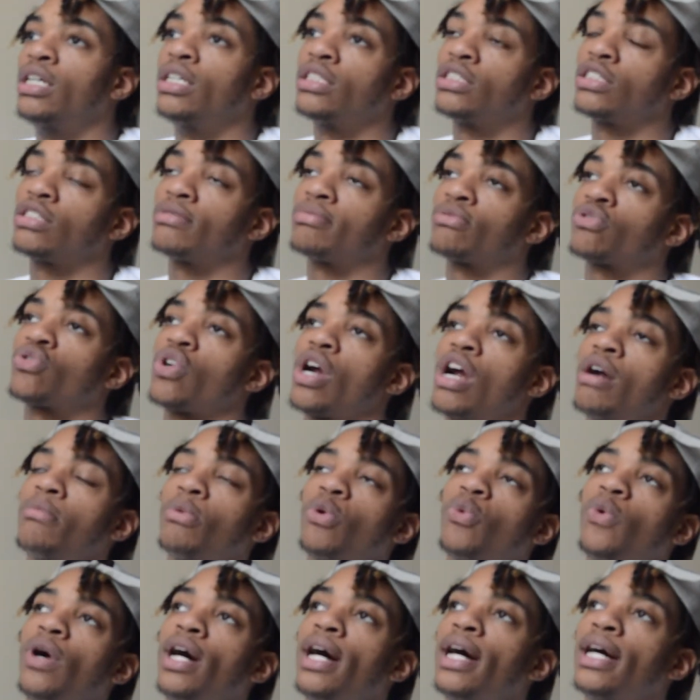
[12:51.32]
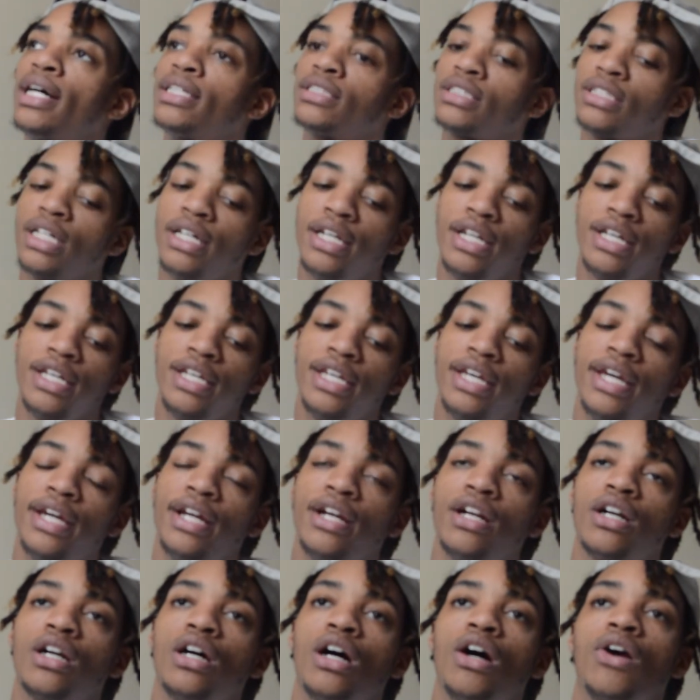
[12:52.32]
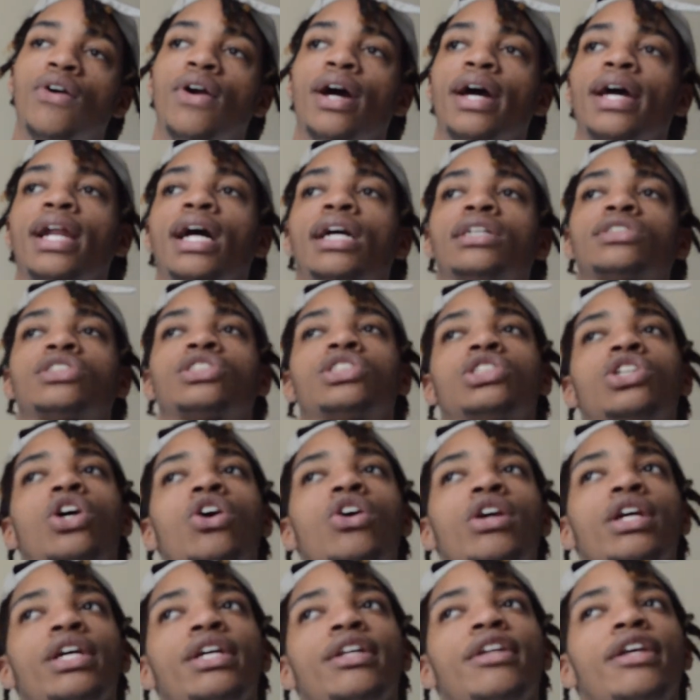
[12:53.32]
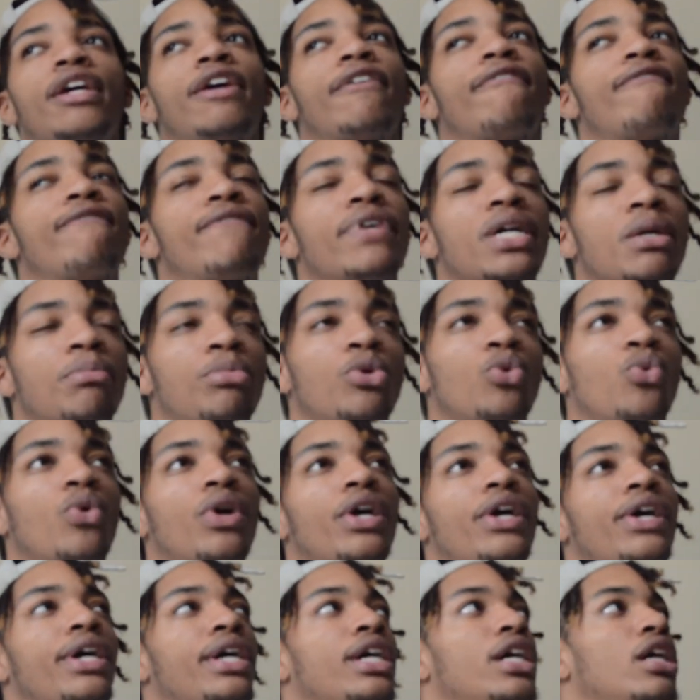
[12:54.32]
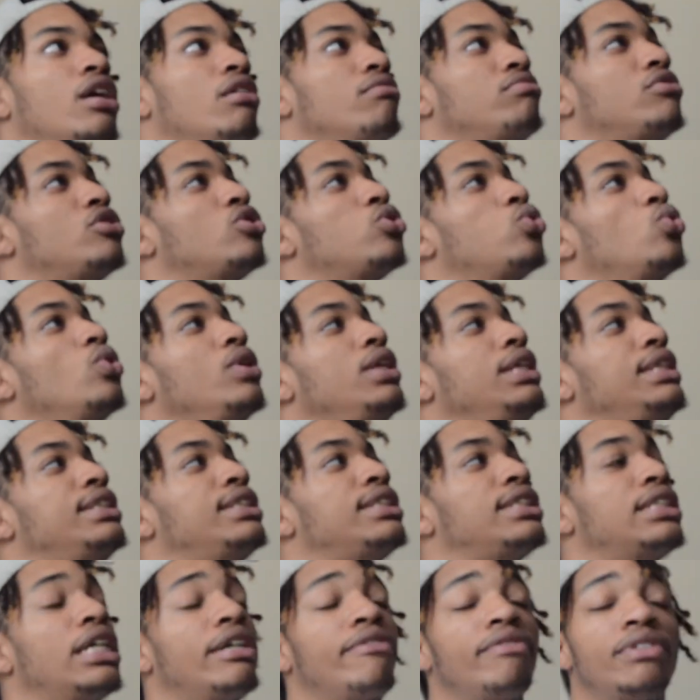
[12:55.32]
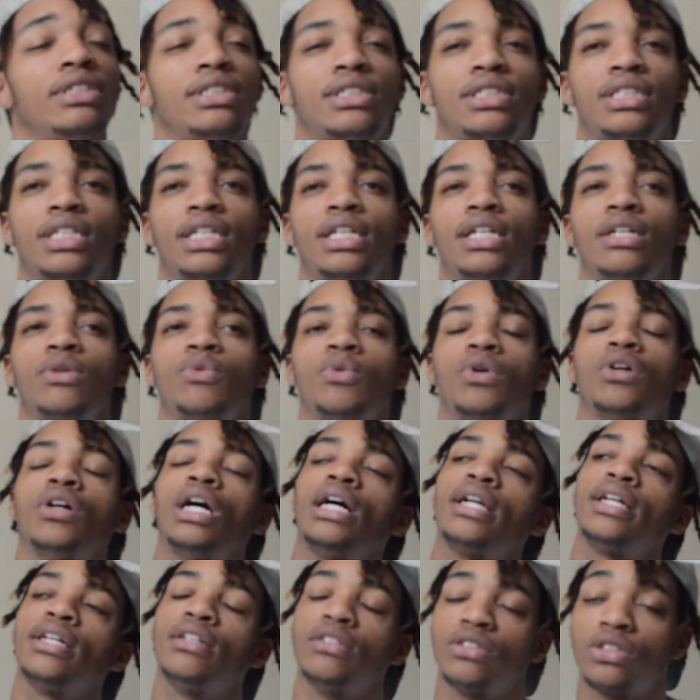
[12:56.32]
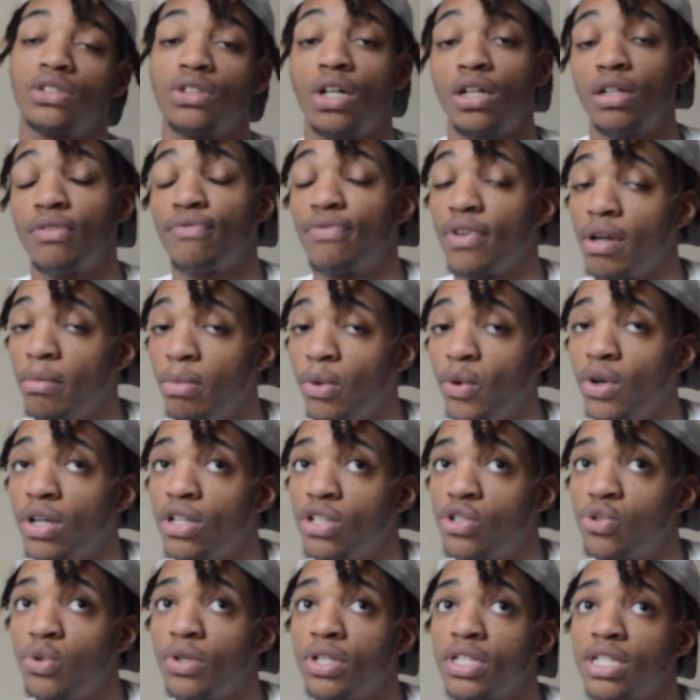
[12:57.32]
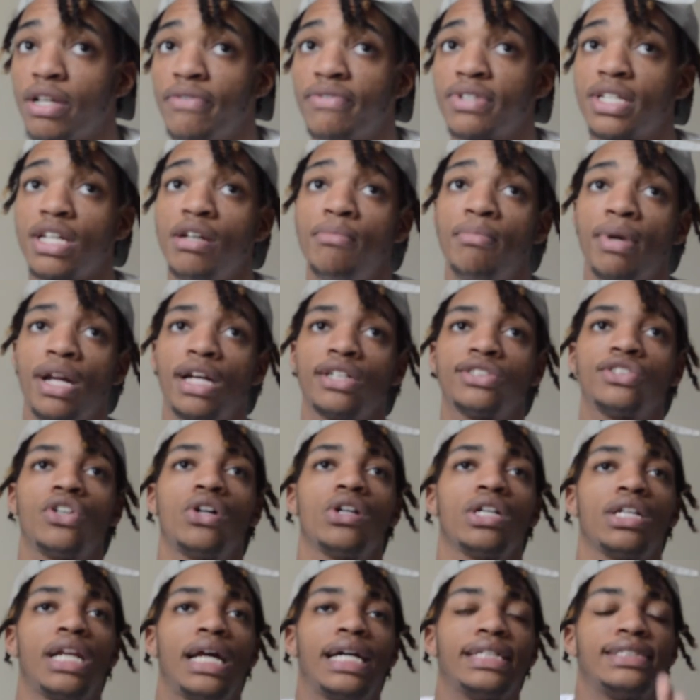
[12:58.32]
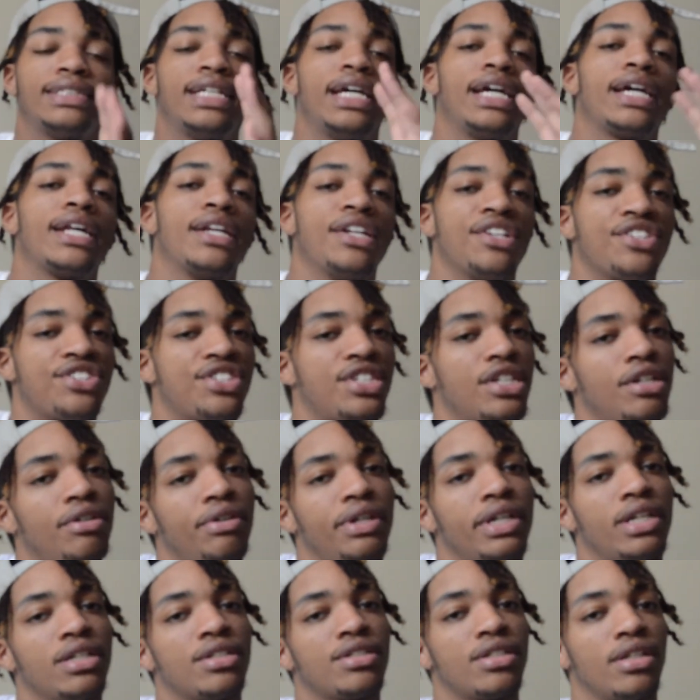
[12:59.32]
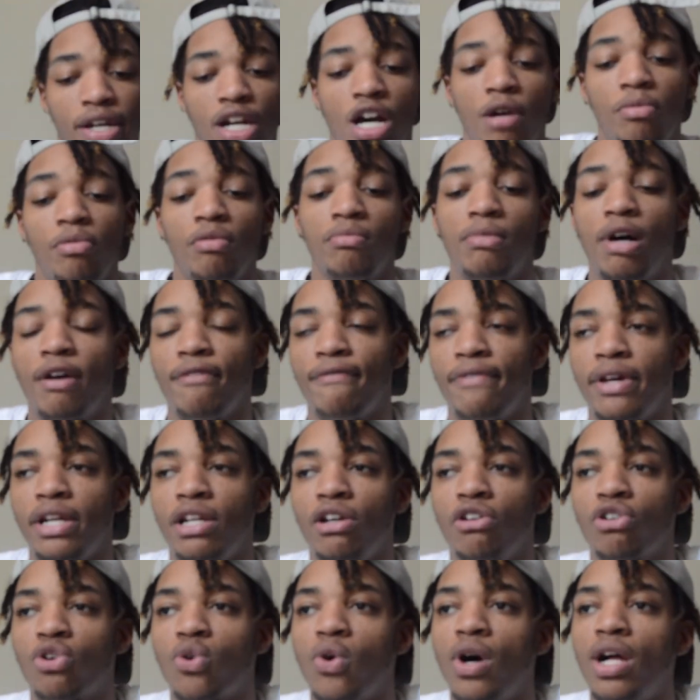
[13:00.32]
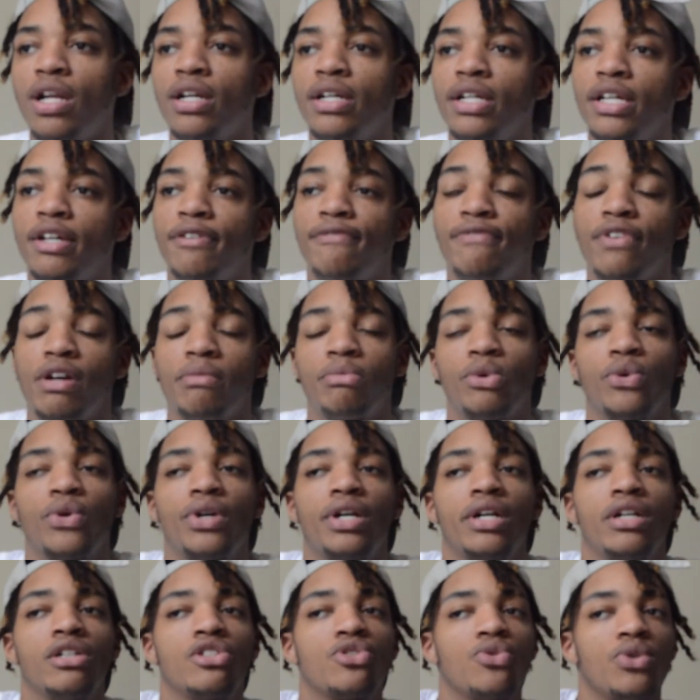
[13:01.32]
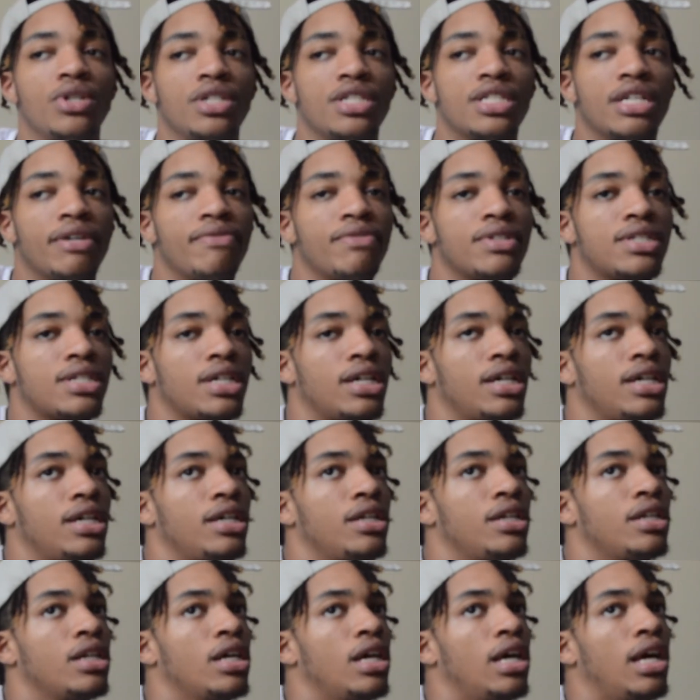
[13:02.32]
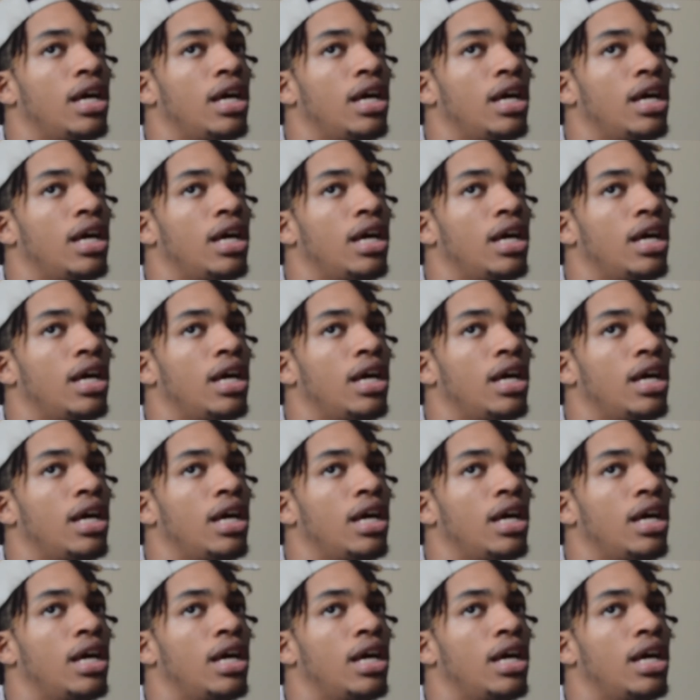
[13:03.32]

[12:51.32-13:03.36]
Subscriber-wise in a year. All right, I started in February of 2017. Well, I didn't start in February of 2017, but I started like taking it serious and upping my video quality in February of 2017.